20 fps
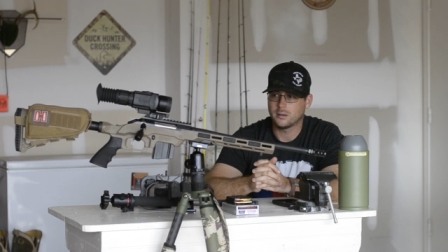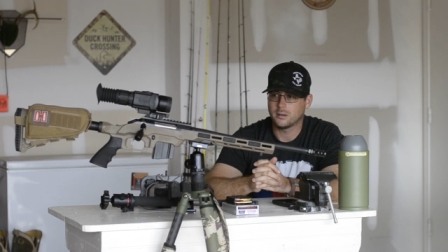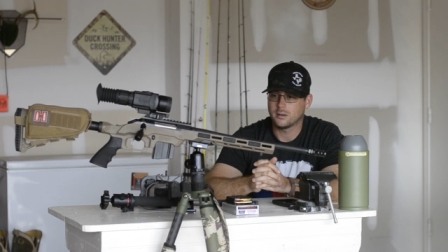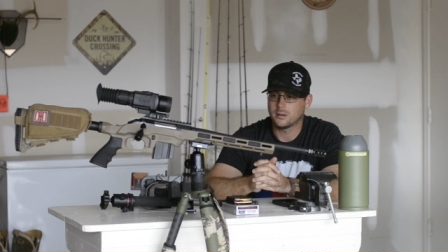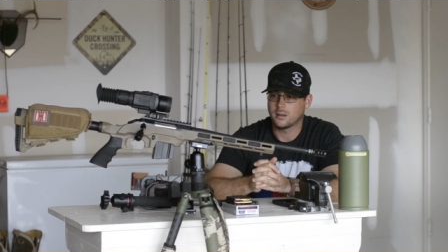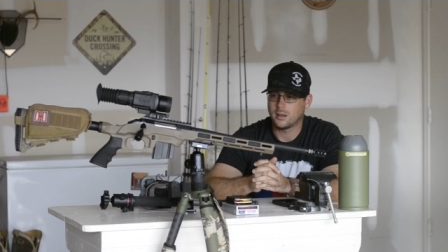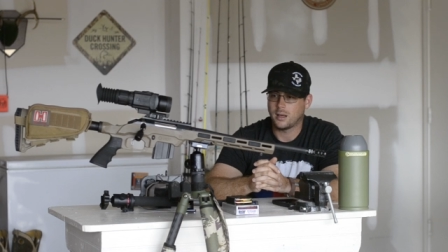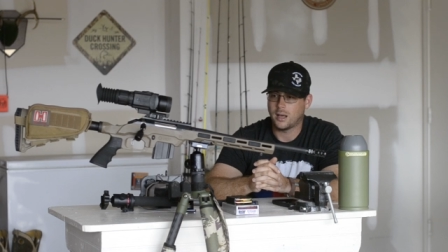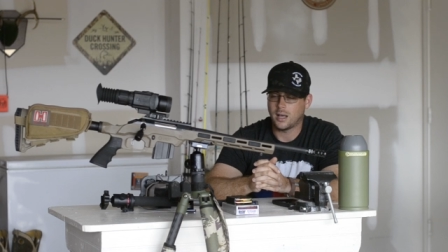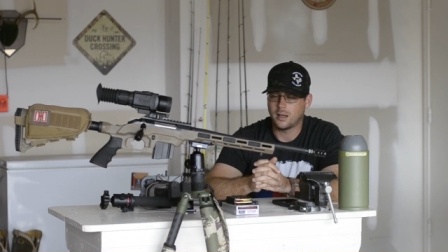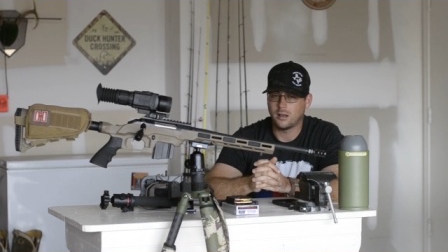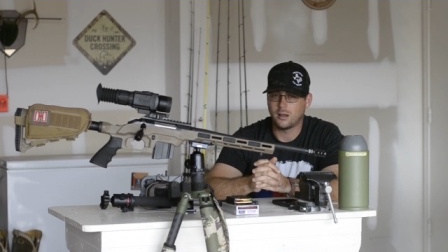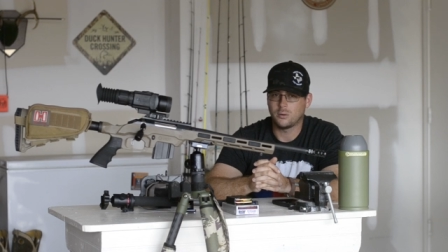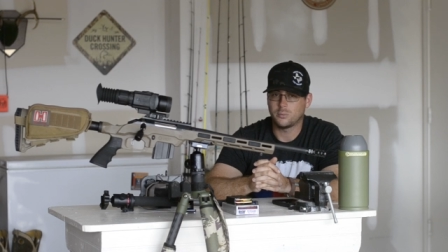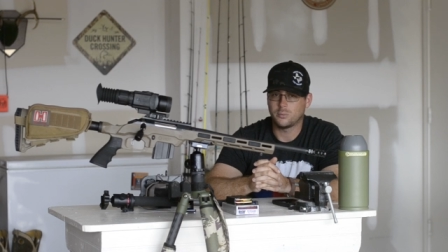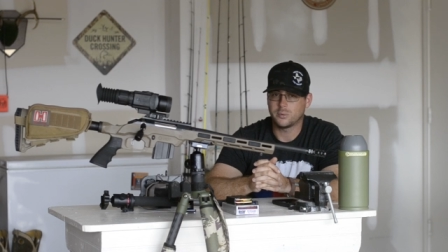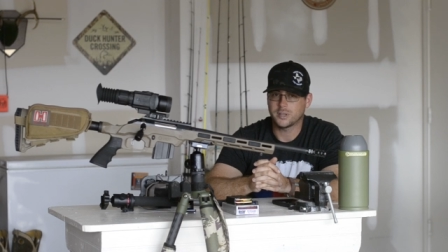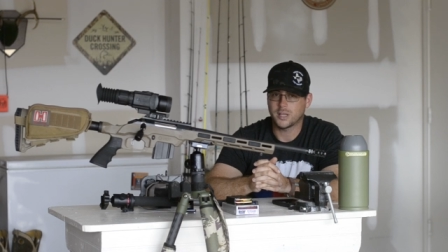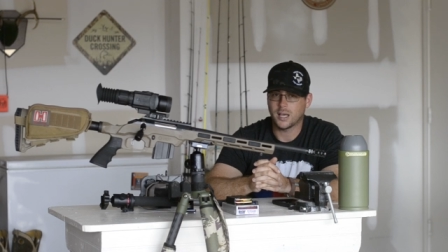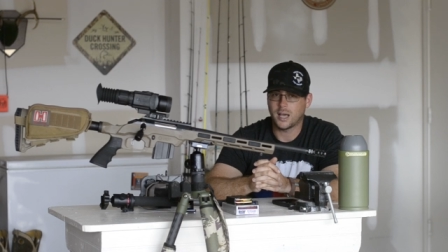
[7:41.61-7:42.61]
I mean,
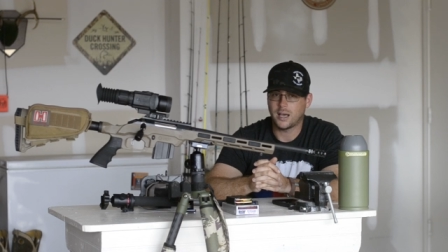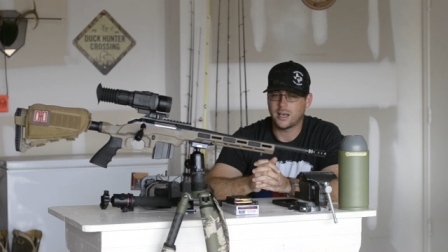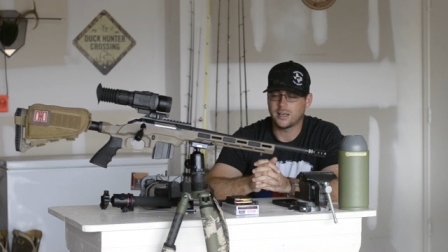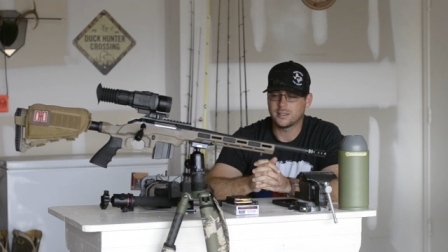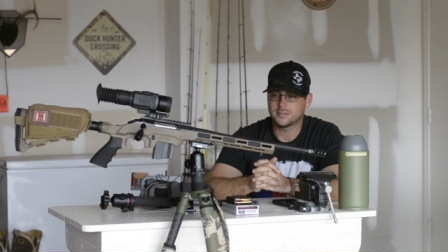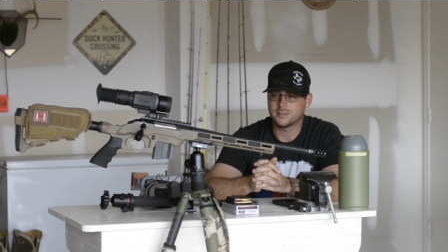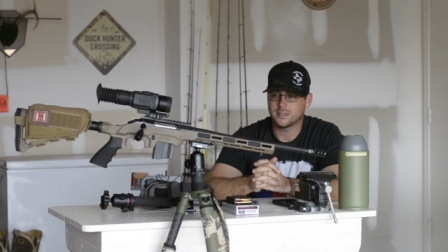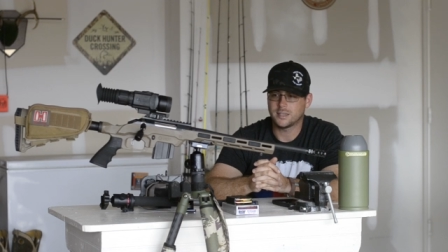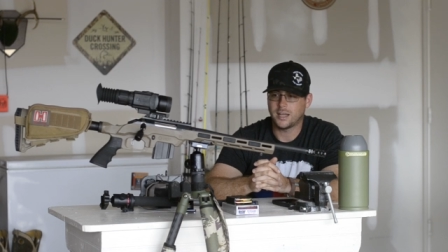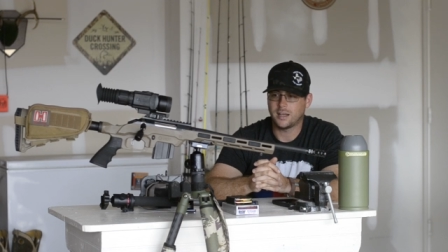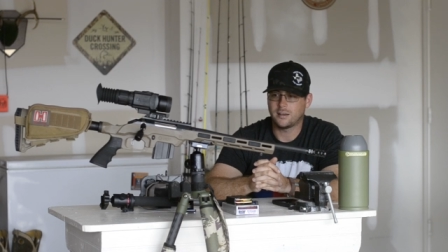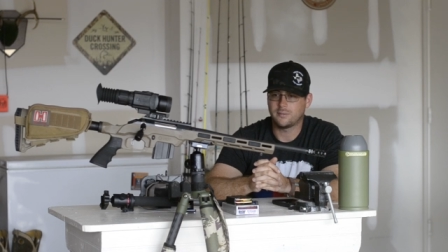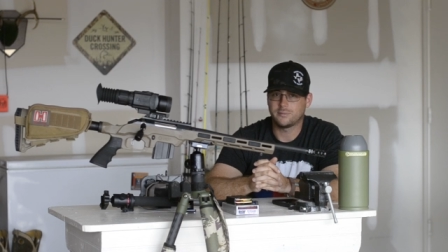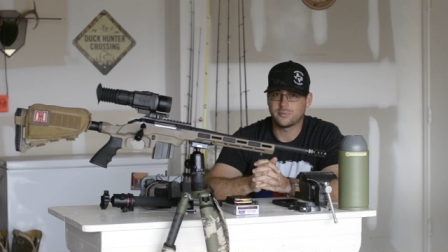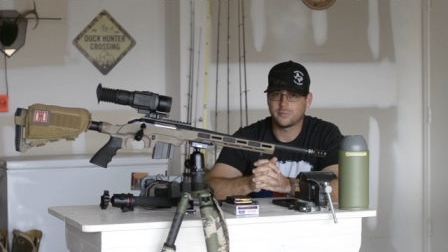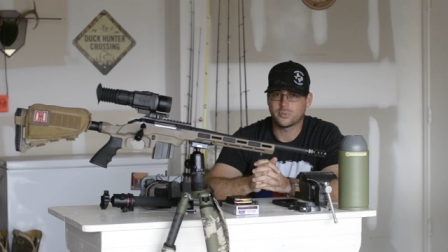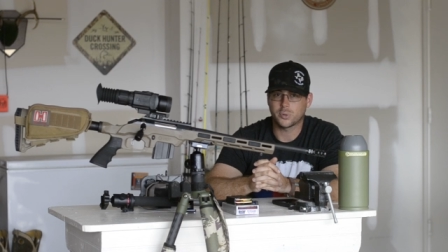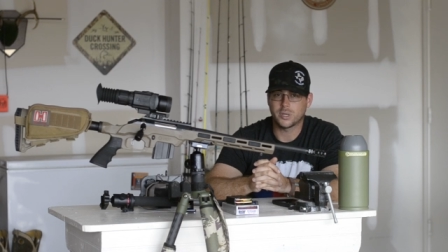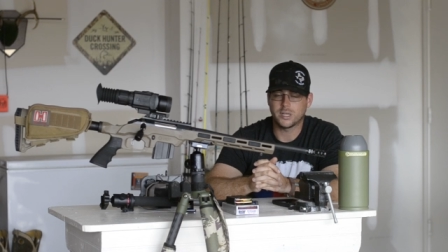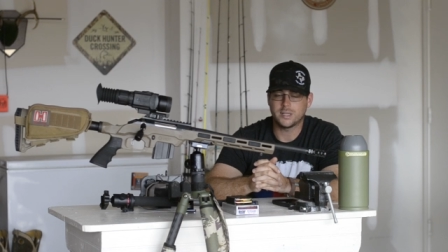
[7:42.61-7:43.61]
I hunt with
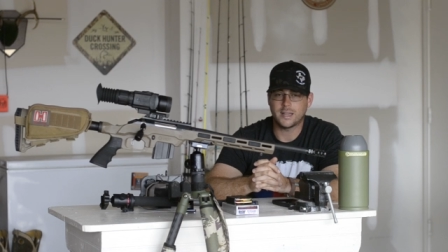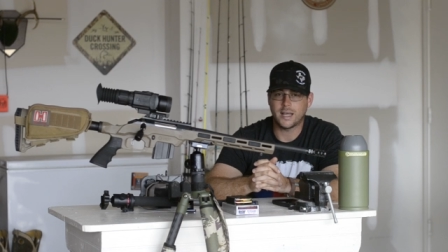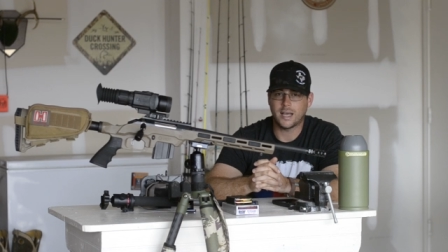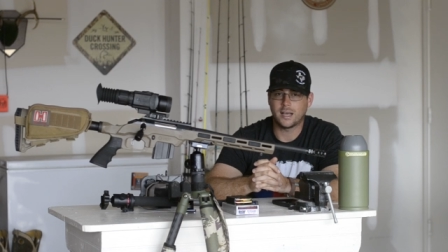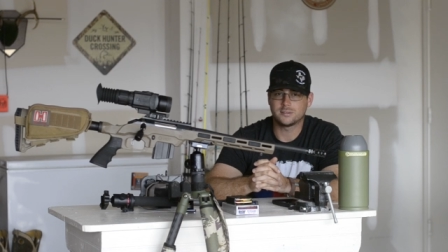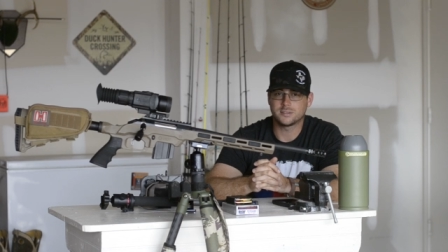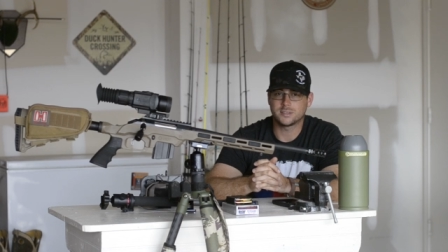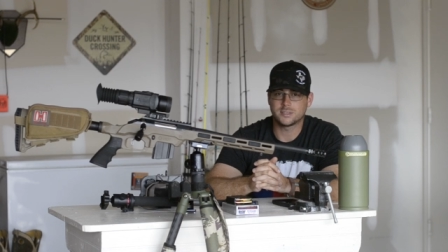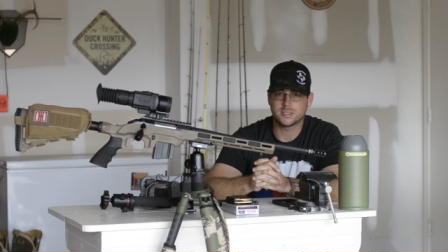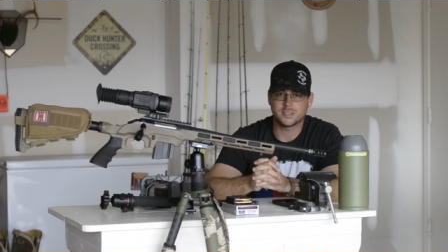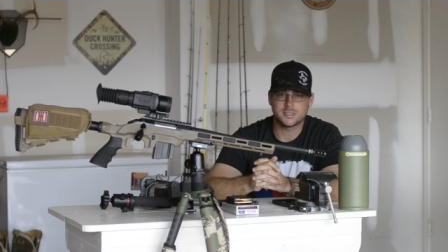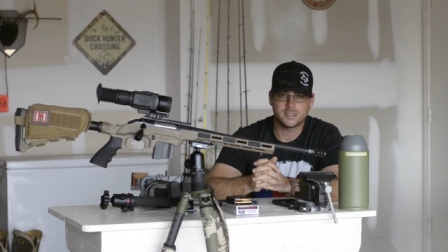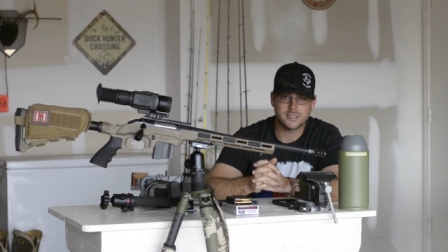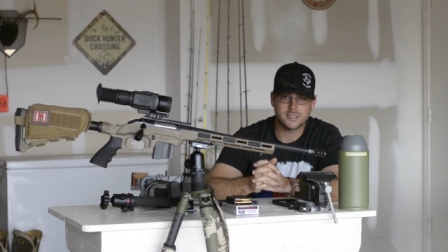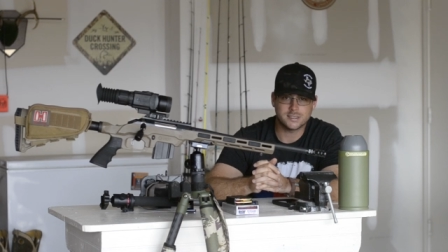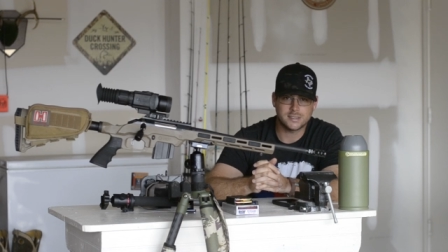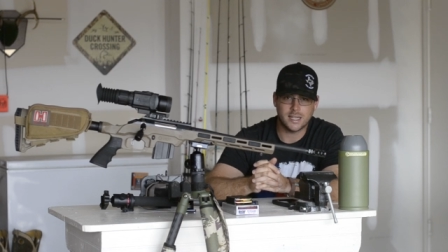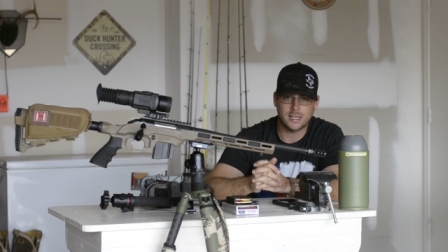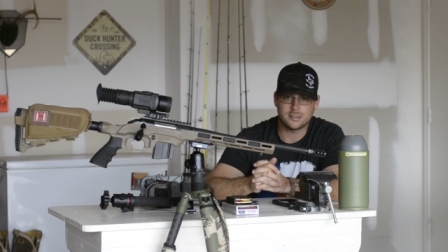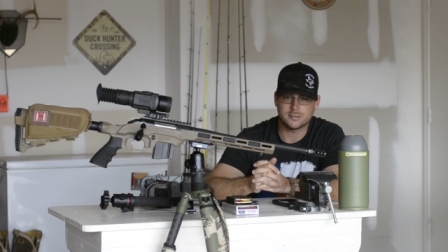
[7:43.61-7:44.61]
guys that have $3,000
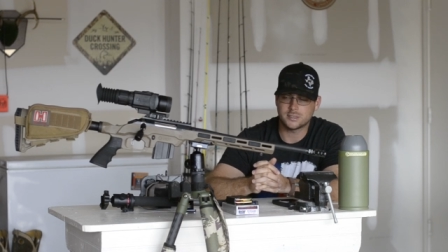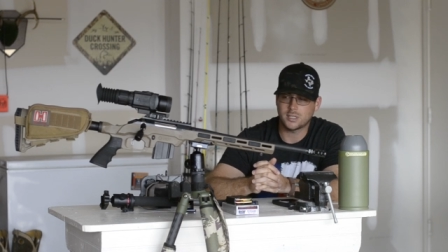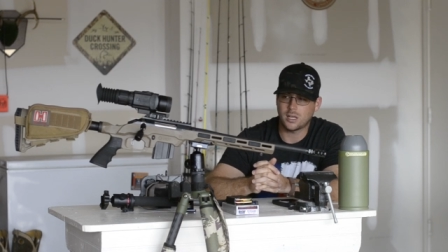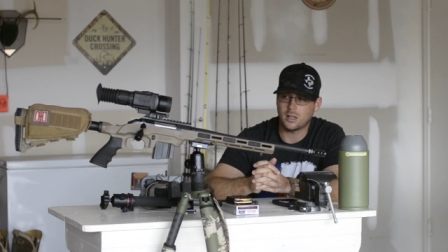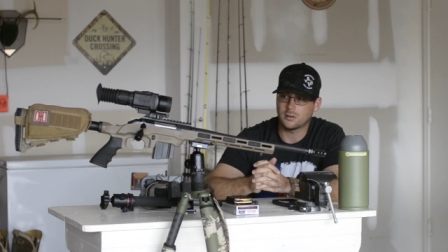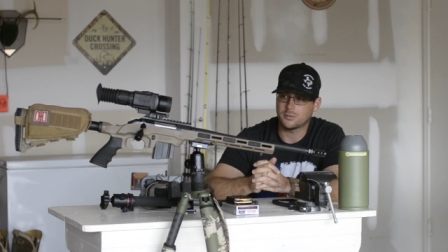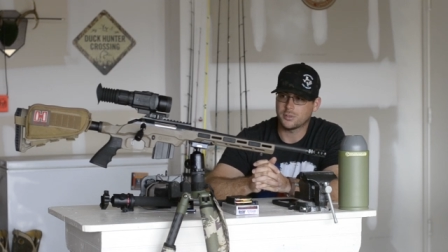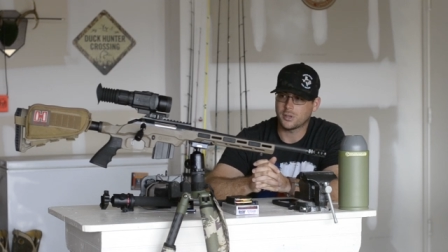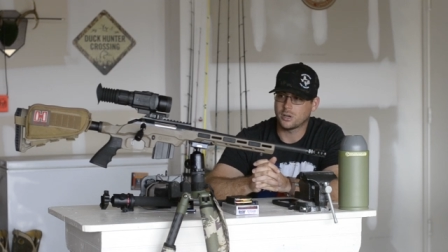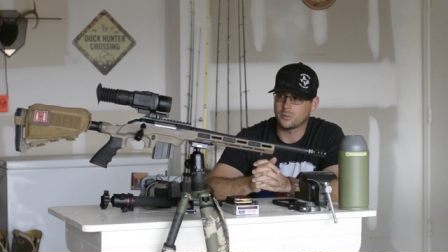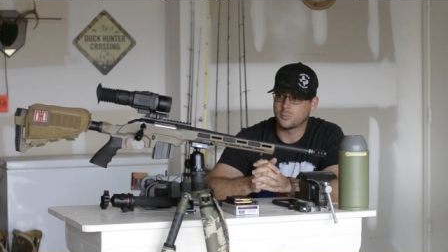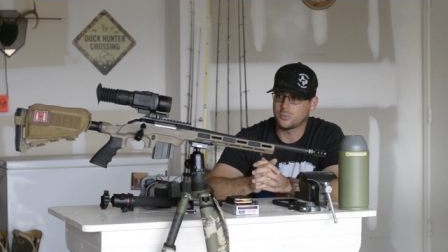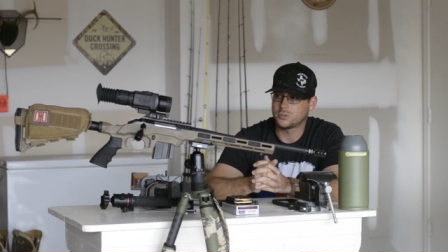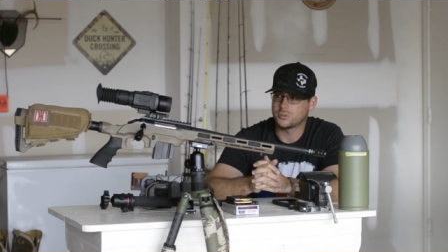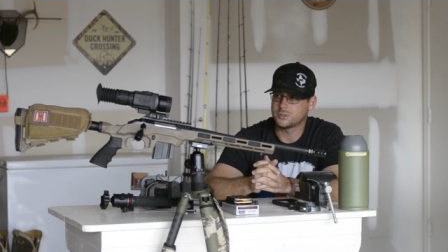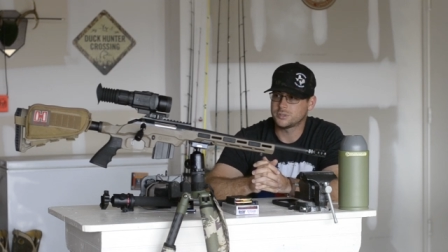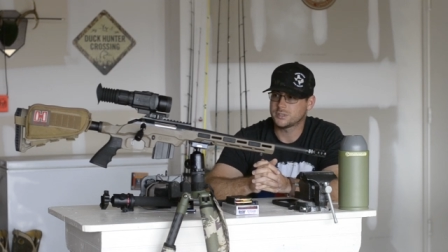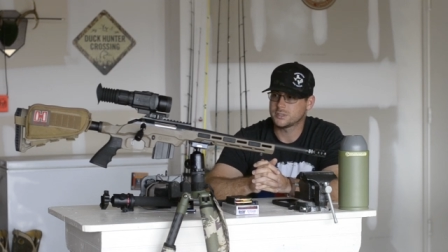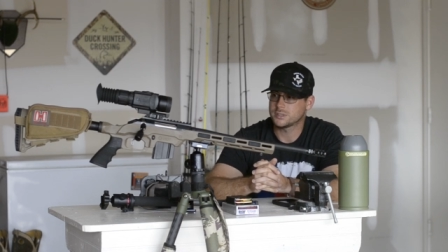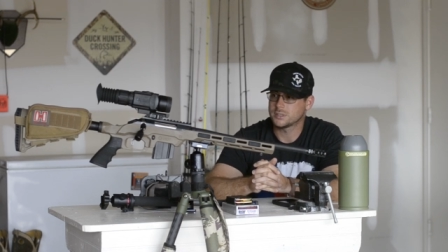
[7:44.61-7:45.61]
to $6,000
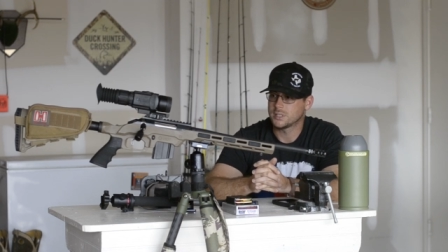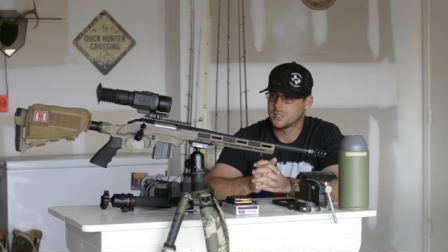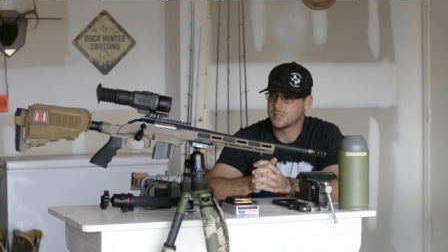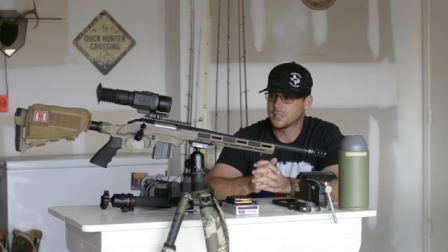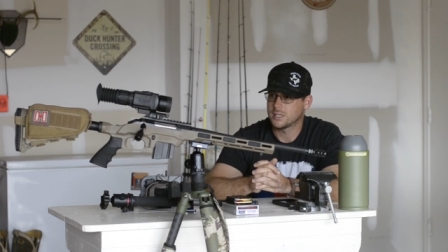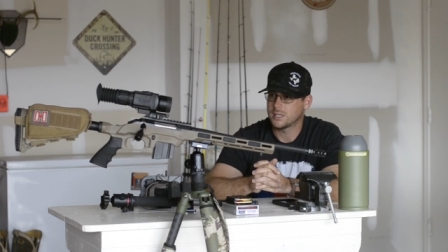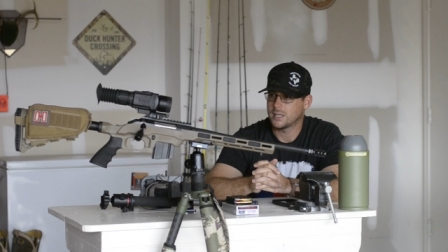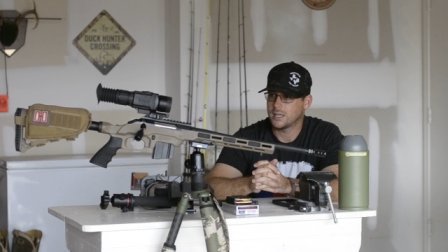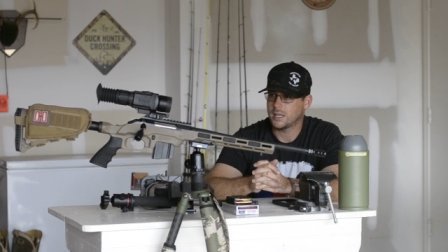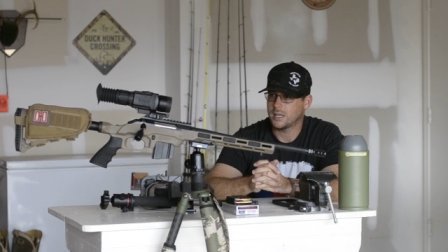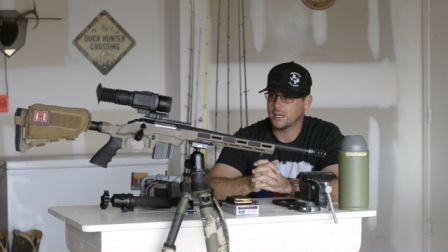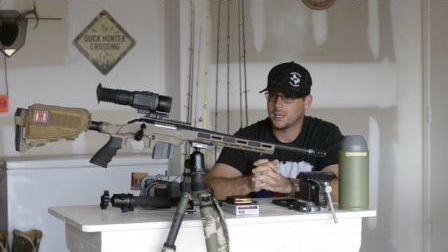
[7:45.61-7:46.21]
thermals,